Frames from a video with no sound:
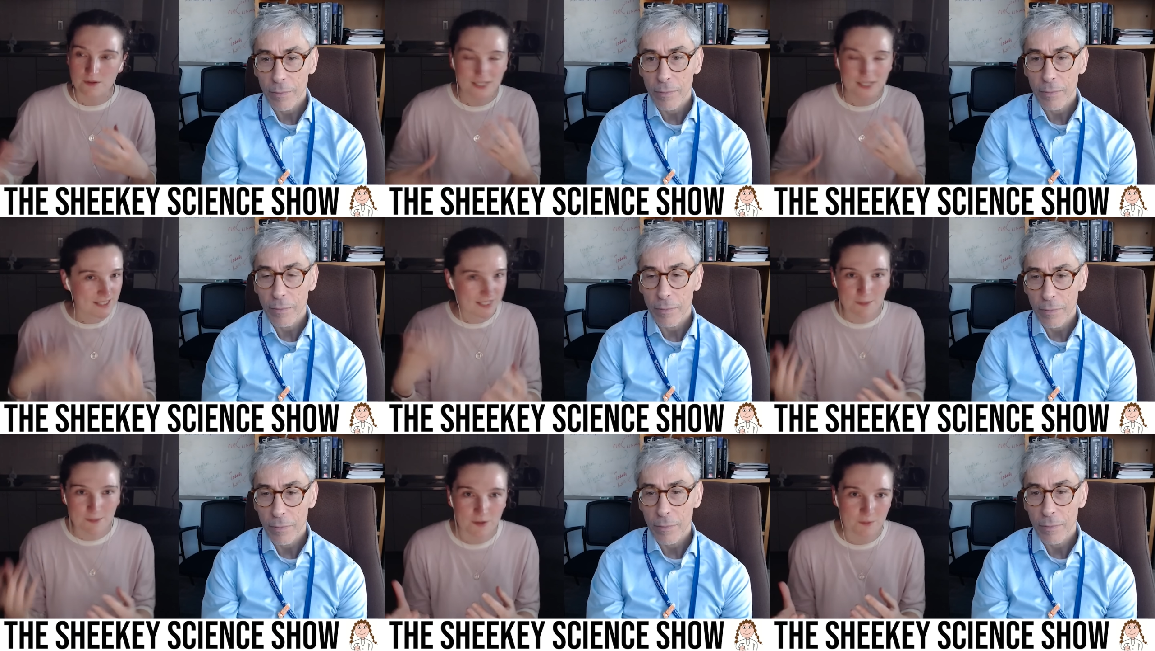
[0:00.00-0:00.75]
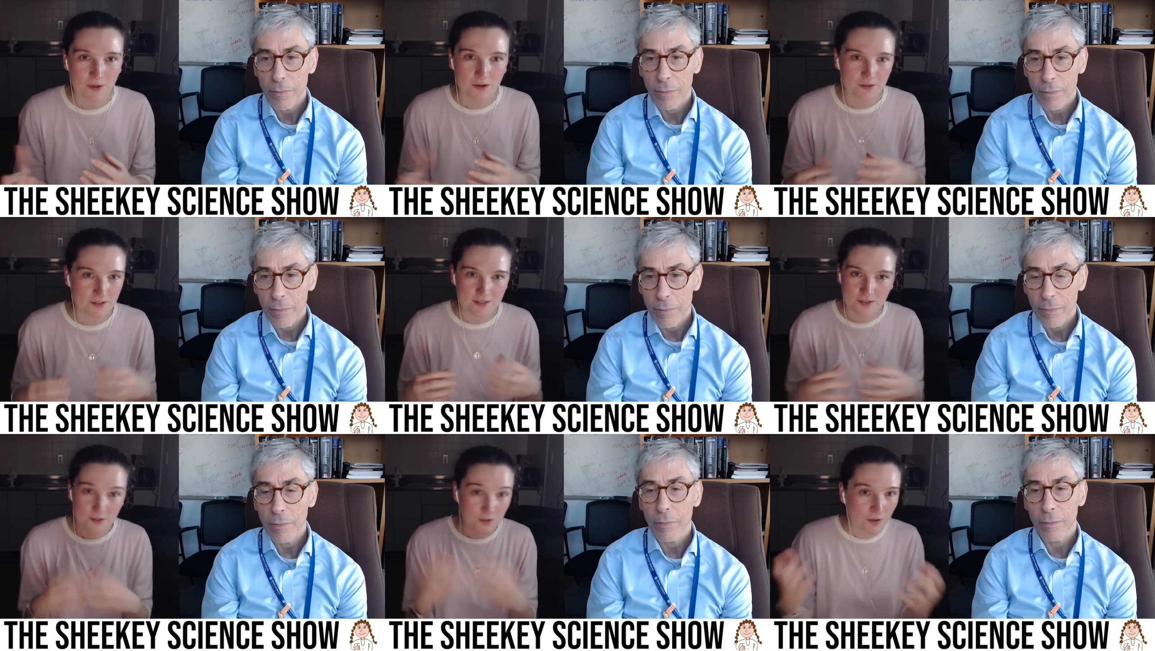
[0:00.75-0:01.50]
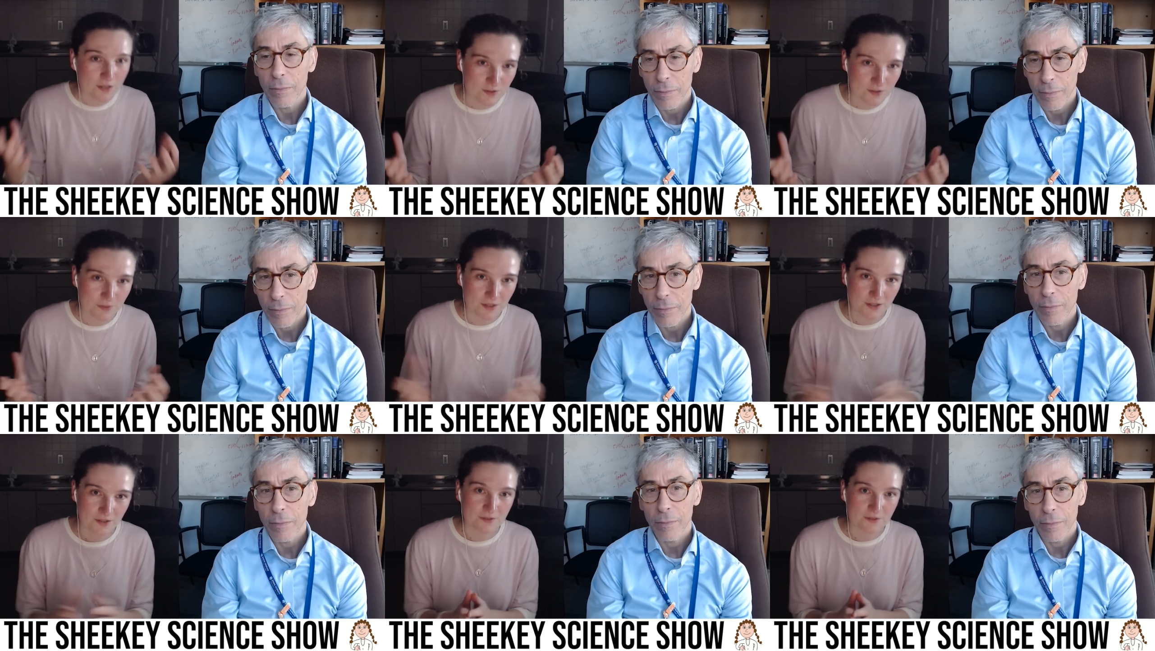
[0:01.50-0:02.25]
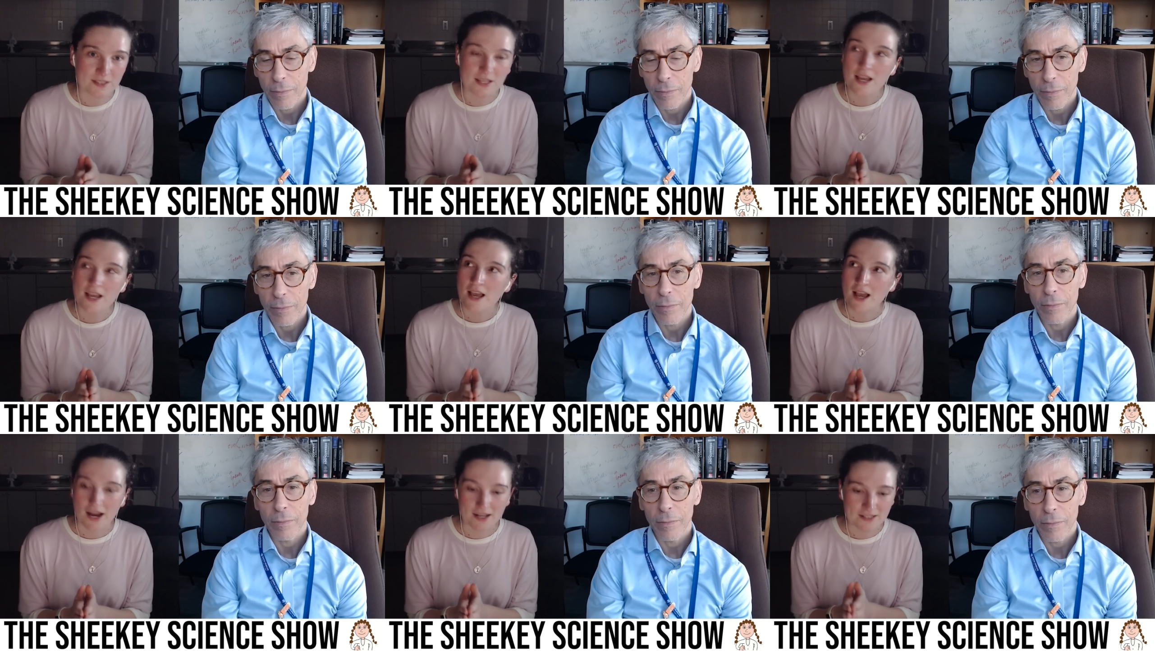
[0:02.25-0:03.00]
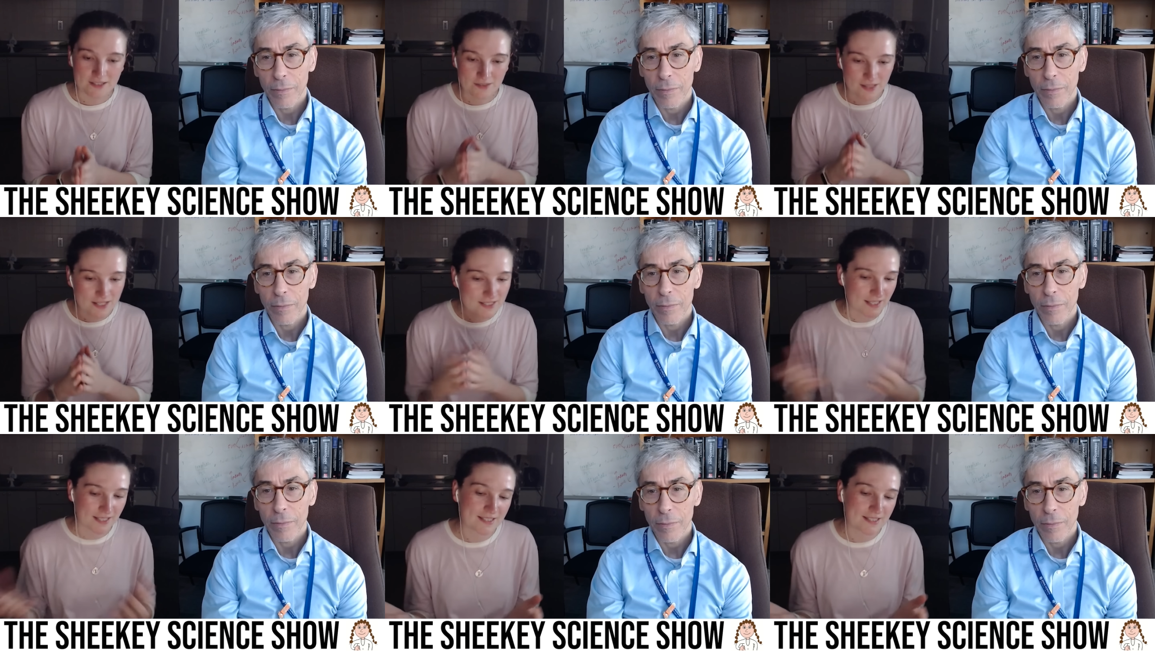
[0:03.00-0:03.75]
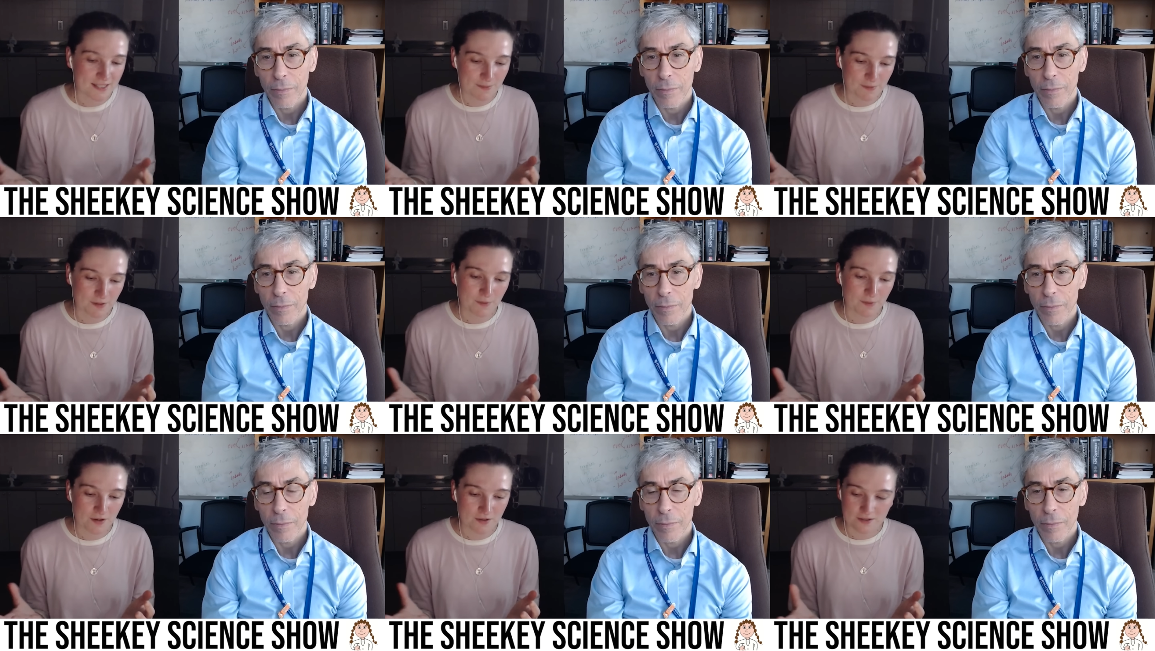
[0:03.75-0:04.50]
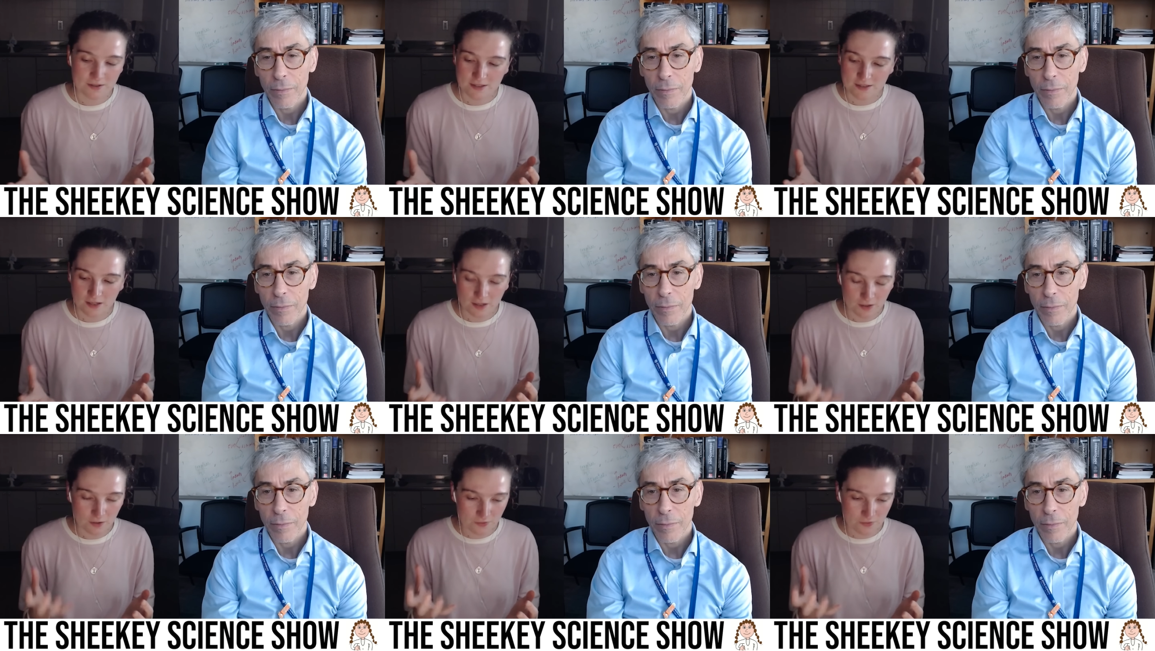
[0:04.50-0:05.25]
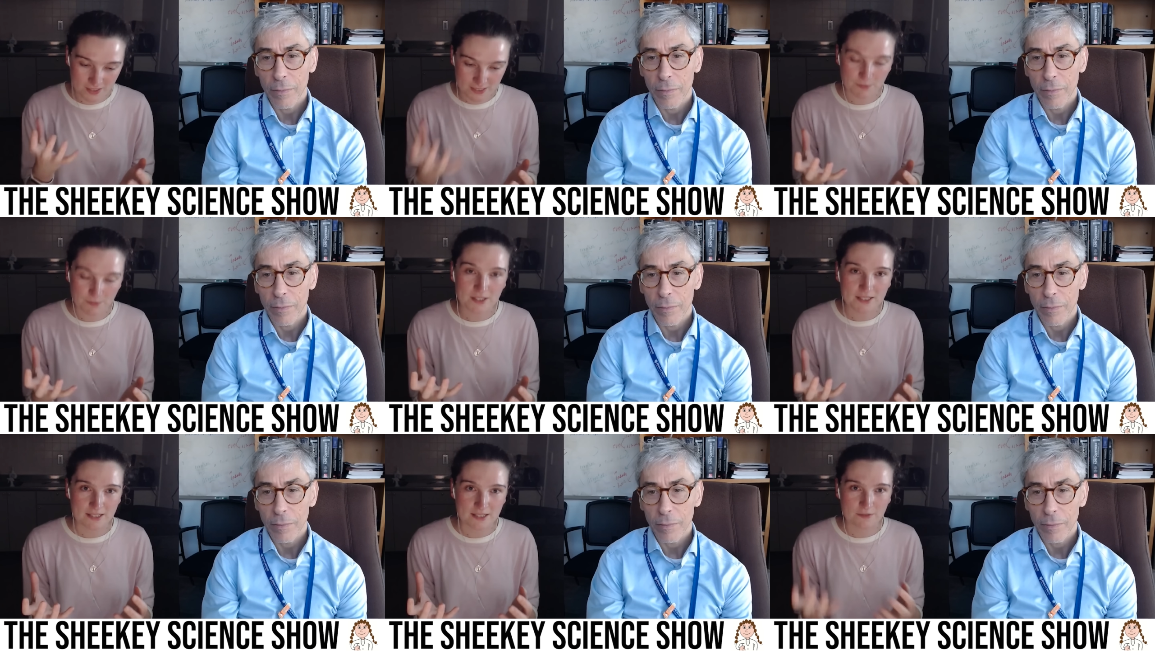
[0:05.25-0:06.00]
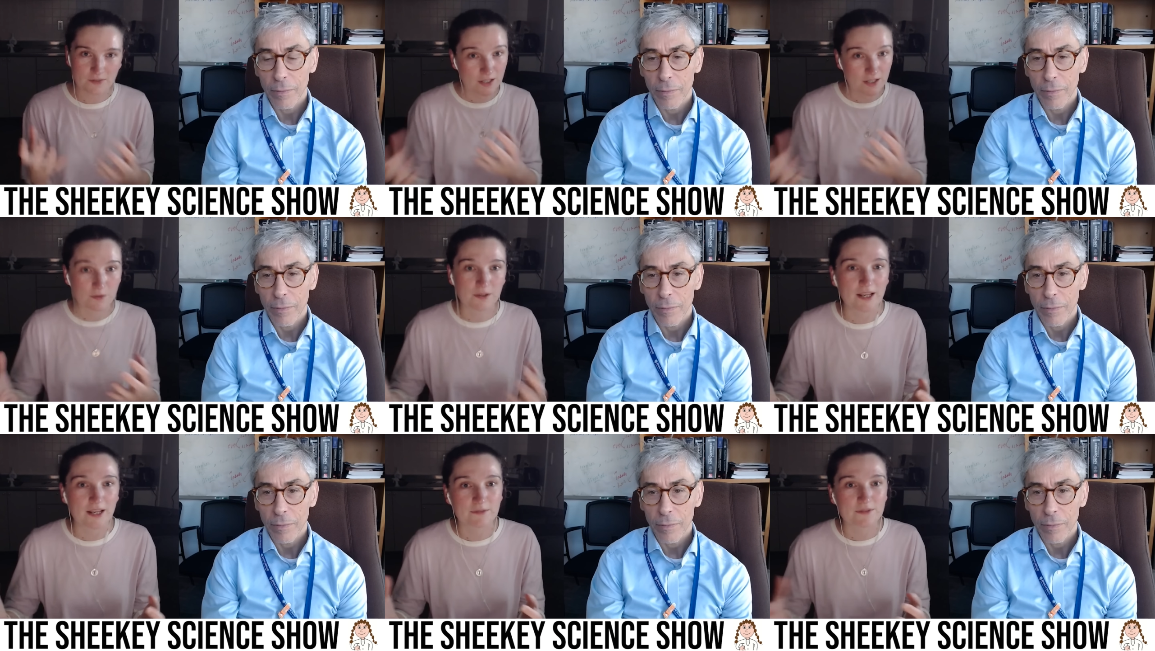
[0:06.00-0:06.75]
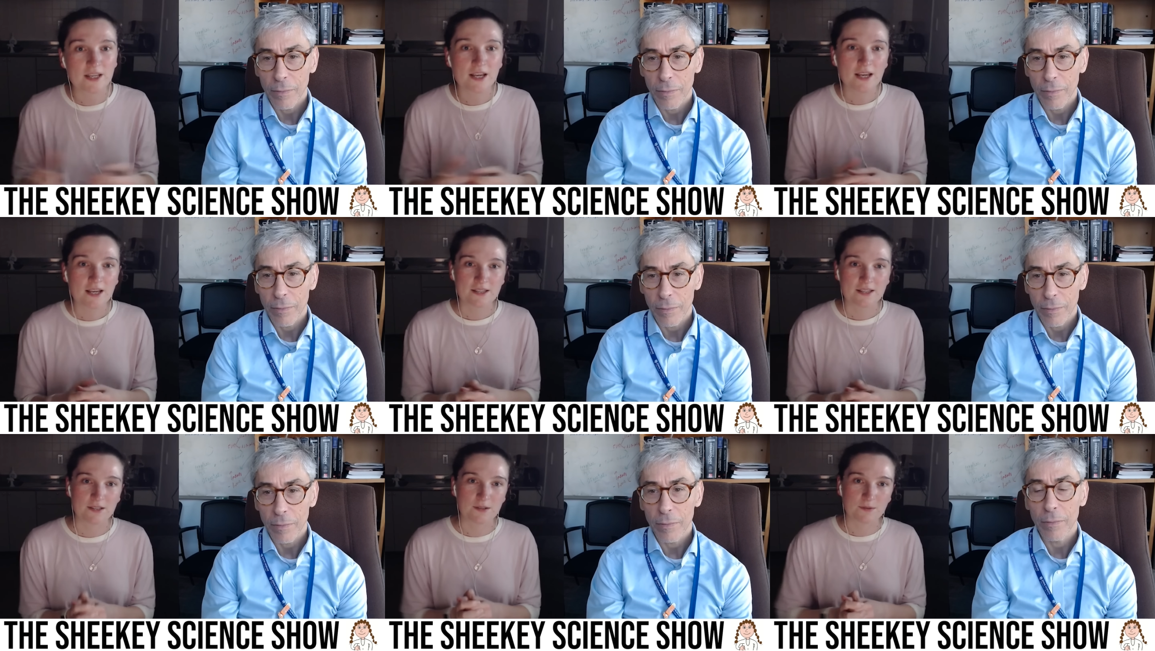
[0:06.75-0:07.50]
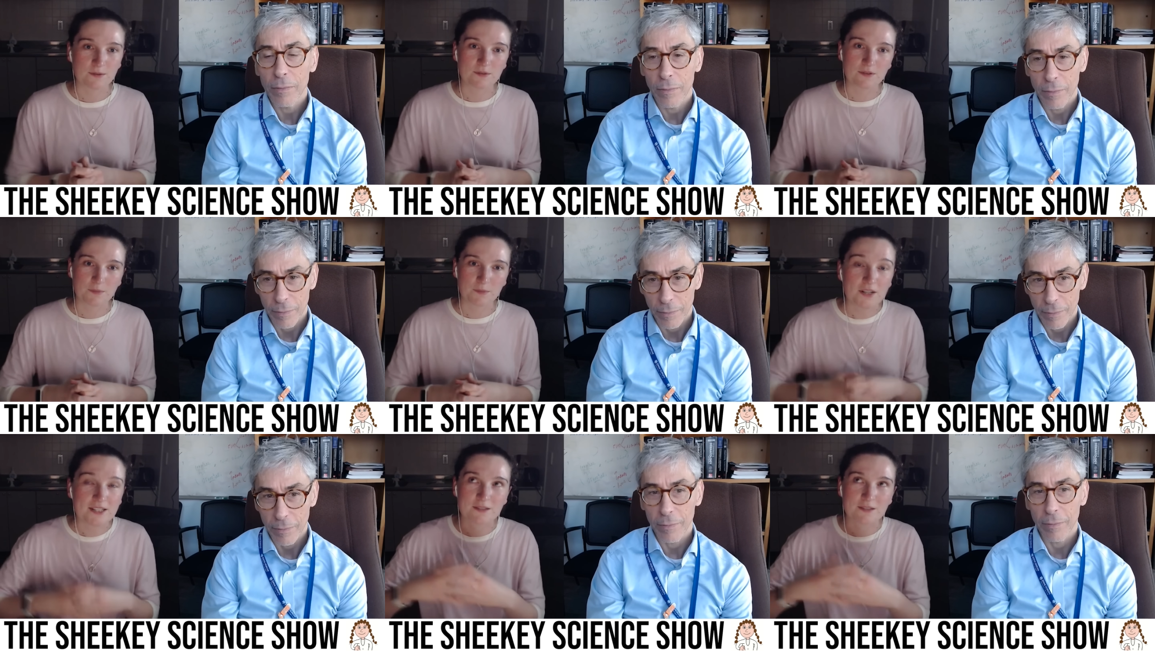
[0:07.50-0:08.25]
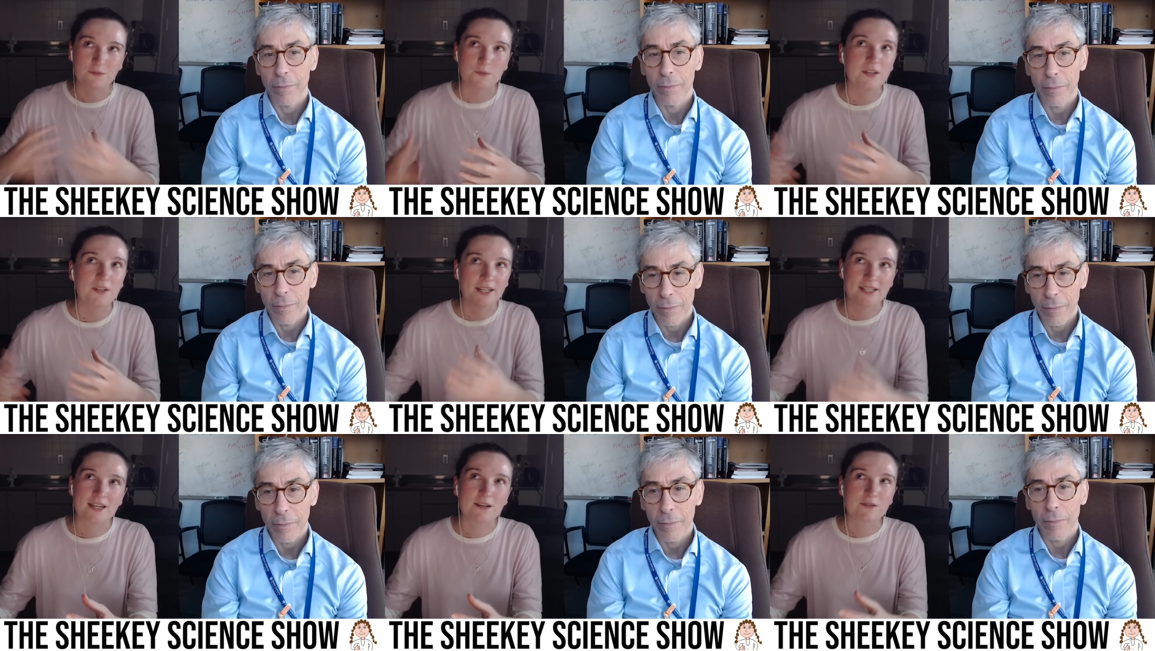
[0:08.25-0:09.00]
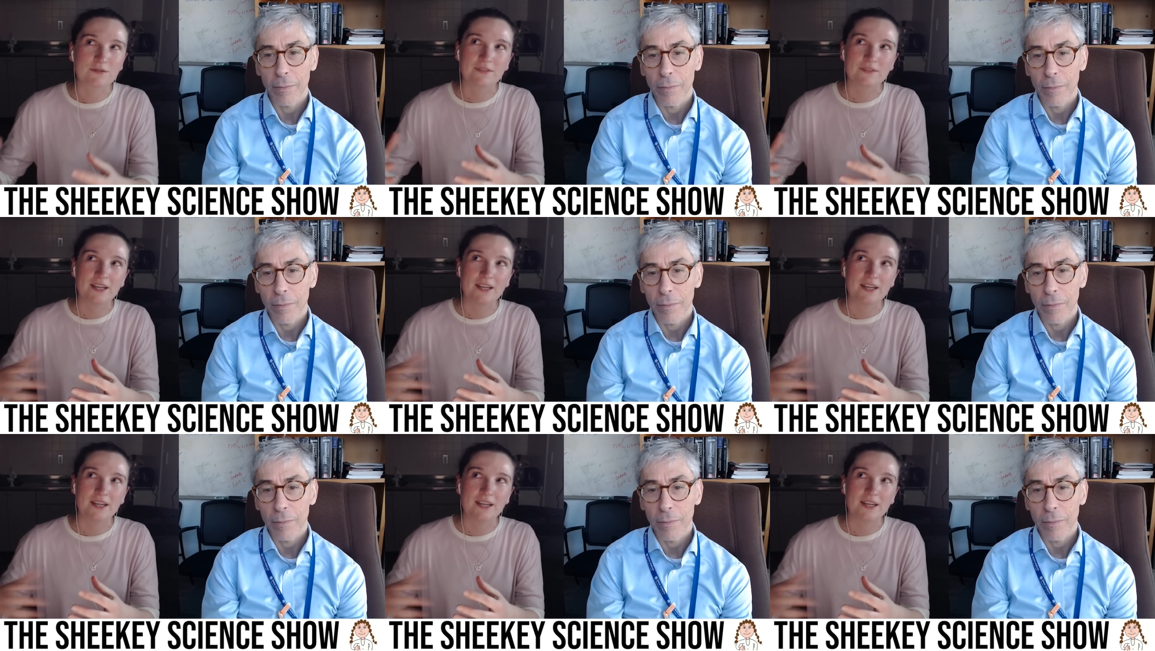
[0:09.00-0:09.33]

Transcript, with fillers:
Speaker 1: ECM components, new collagen molecules, and things like ECM components. A lot of these proteins are very long lived, so the process of wounding itself